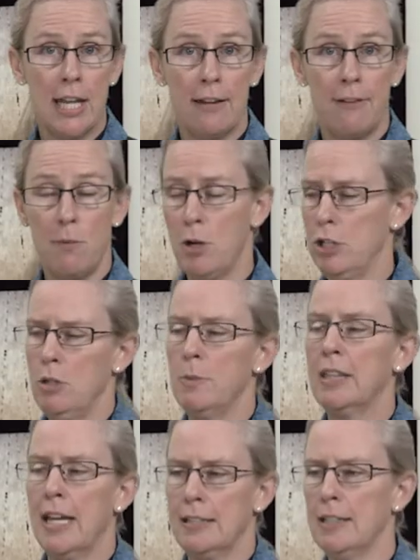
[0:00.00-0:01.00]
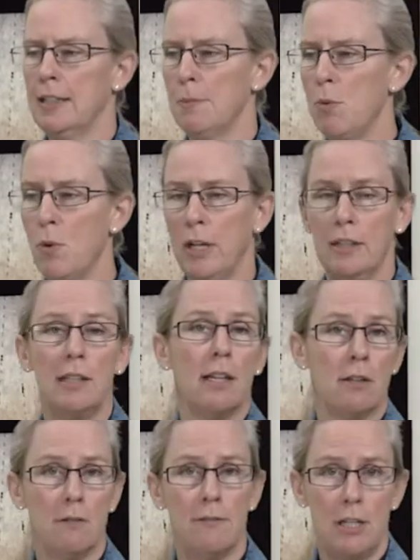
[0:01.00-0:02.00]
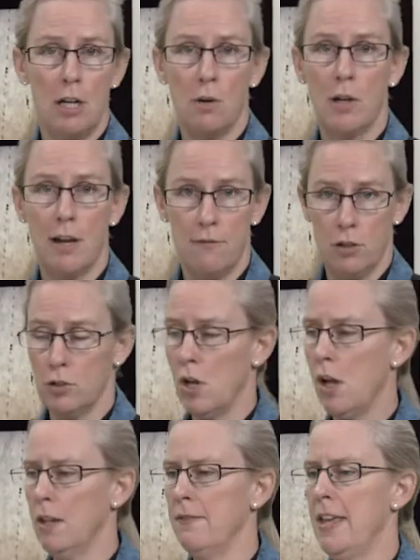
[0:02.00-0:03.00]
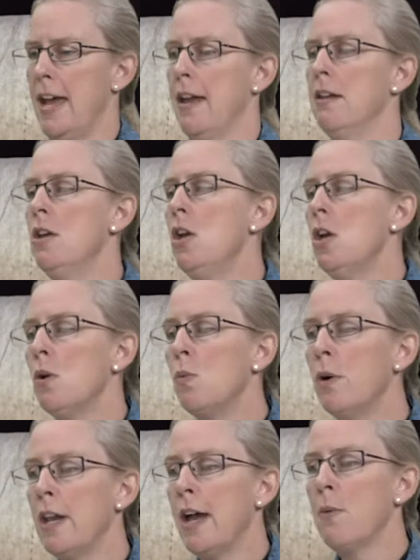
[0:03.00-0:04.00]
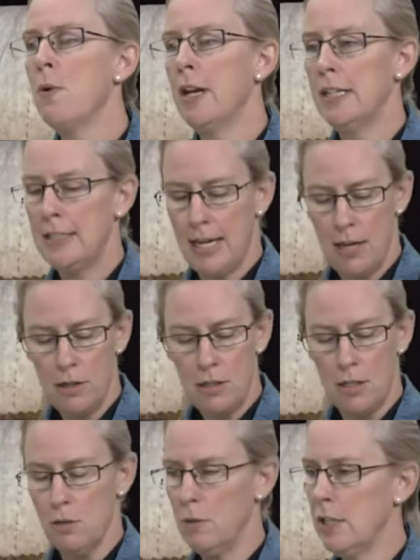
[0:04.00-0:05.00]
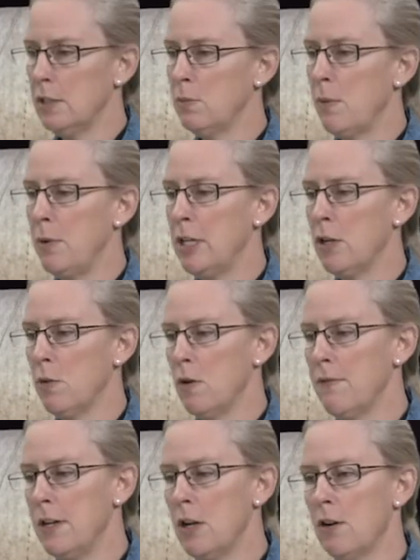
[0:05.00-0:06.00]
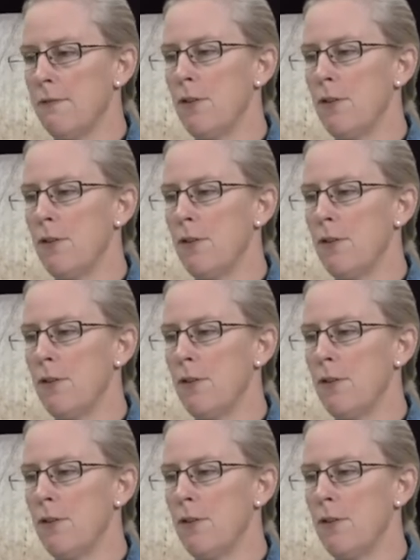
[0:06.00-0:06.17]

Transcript: that if I want to, but that's not the point. The other video covers all of that. What I want to tell you is when we go over here to